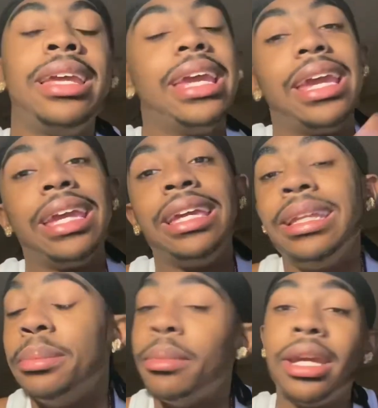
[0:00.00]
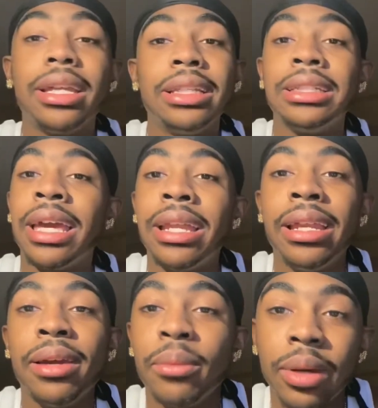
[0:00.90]
And he making his
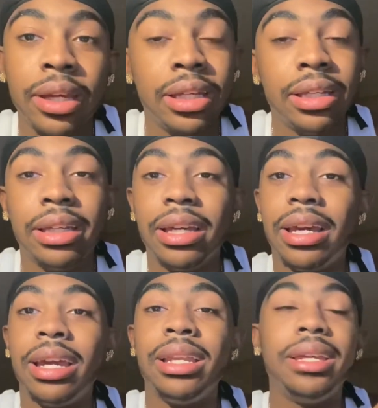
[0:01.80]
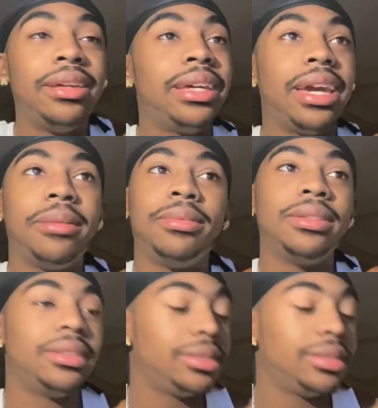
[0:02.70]
goddamn way. I ain't even capping.